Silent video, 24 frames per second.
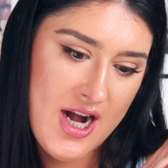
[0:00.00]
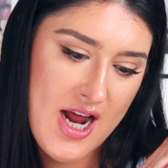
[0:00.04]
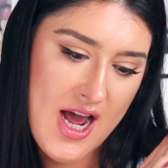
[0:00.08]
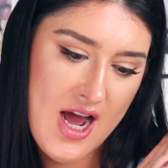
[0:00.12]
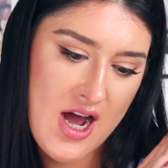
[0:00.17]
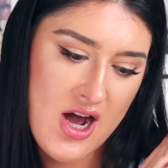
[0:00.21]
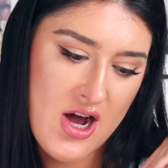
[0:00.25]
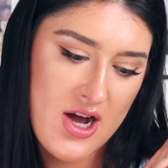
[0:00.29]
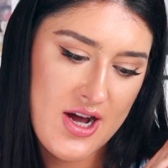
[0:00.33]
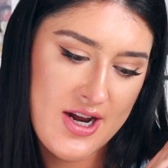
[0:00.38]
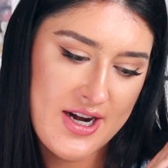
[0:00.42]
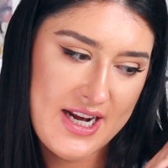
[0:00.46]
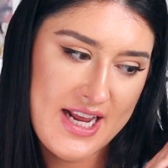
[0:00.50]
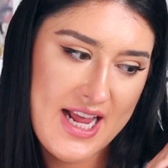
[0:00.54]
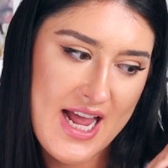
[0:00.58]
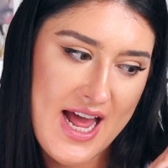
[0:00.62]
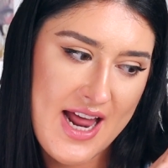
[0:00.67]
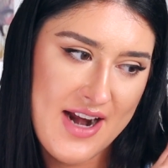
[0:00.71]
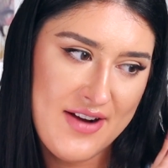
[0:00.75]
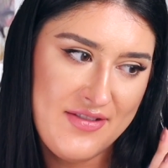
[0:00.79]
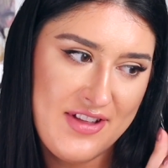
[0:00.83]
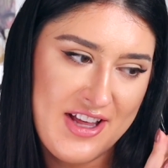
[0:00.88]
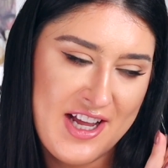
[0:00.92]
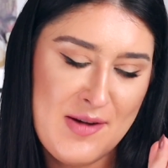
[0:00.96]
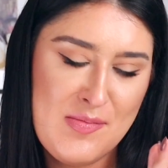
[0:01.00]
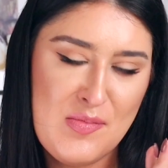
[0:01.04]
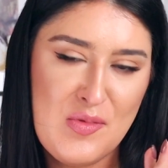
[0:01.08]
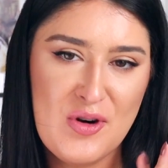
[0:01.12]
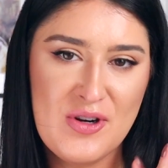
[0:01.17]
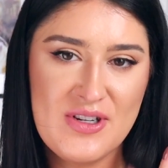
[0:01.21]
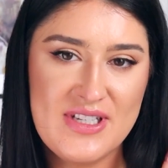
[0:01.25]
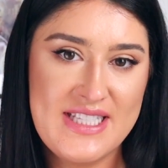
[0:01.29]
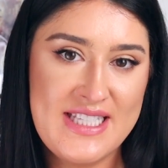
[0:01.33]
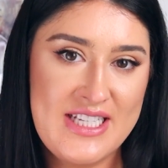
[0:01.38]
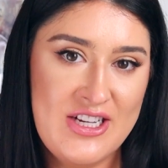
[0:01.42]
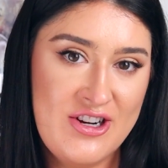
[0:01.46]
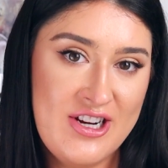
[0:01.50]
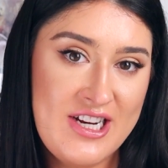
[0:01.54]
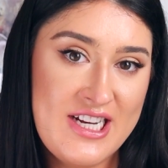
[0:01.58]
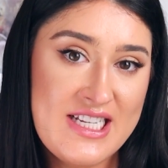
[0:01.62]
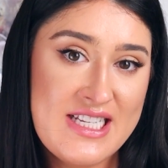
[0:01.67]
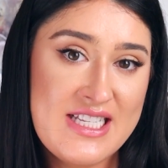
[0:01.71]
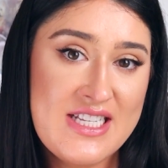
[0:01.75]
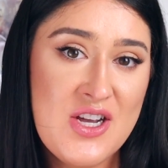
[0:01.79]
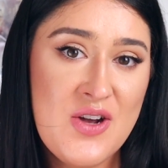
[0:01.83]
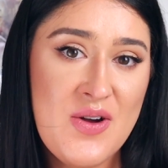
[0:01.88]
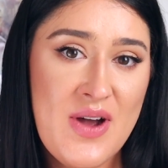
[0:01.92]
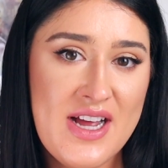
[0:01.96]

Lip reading: On kind of like a more serious note,